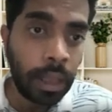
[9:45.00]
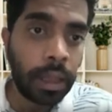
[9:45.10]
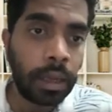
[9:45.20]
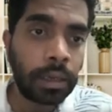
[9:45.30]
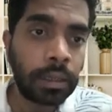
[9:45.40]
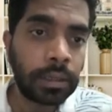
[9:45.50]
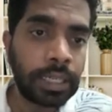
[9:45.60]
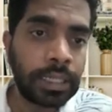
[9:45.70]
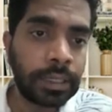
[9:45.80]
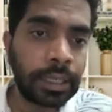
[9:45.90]

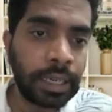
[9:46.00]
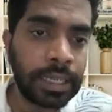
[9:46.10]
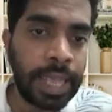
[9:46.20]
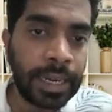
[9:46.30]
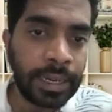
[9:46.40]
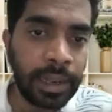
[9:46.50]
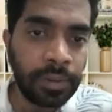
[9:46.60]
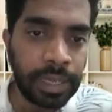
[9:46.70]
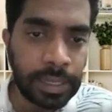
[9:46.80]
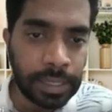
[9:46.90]
it is
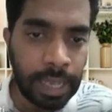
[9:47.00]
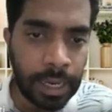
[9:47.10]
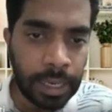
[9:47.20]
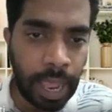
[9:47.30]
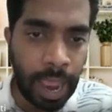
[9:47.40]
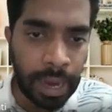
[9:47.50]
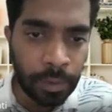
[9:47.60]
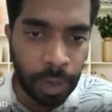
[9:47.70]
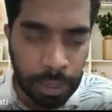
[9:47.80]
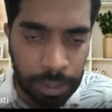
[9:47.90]
engulfed inside, and
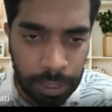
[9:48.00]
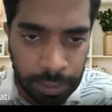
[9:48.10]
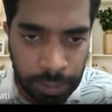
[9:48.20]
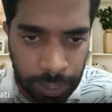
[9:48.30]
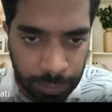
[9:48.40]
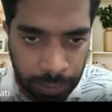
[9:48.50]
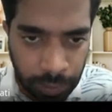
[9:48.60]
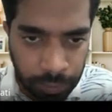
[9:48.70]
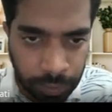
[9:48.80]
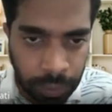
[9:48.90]
once it is
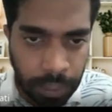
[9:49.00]
engulfed,